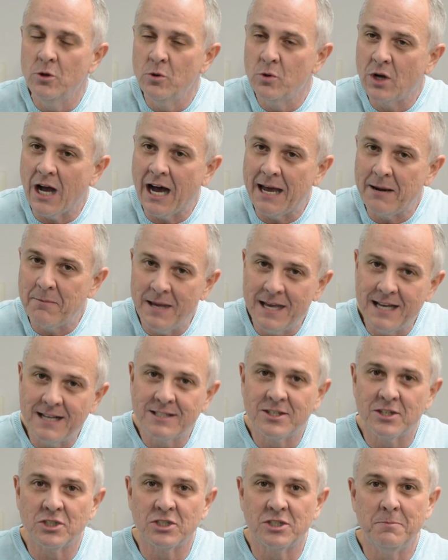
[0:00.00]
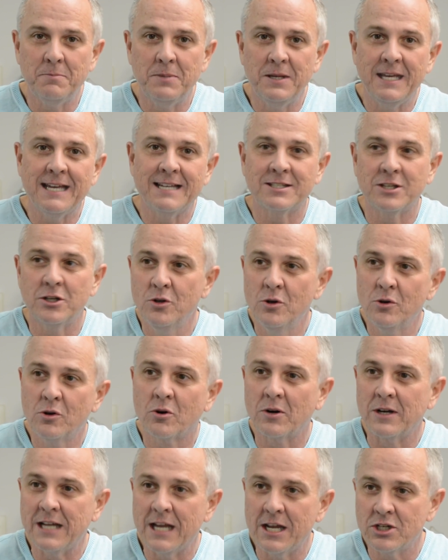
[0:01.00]
who God makes us to be as a new
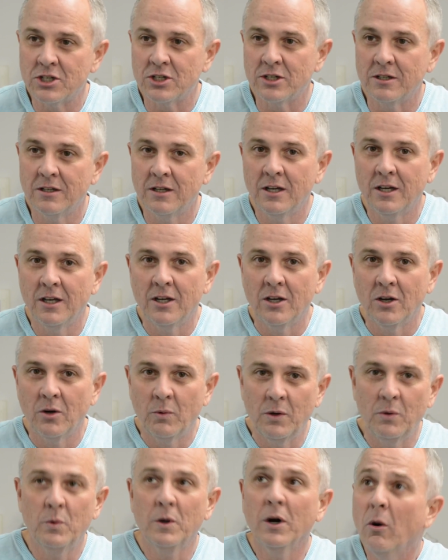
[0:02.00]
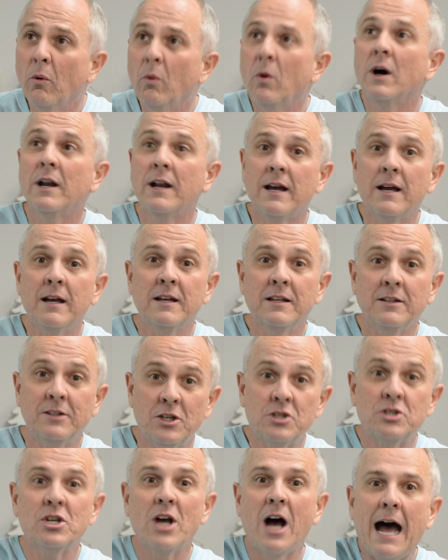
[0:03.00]
creation, we will want to
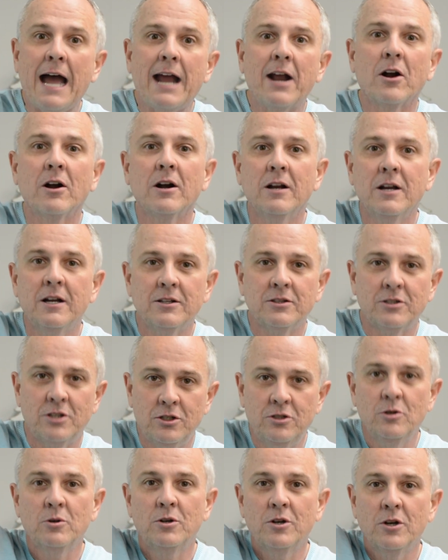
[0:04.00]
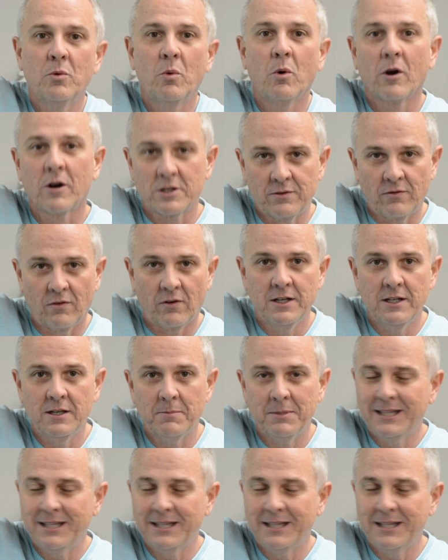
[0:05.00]
desire to do good works for him.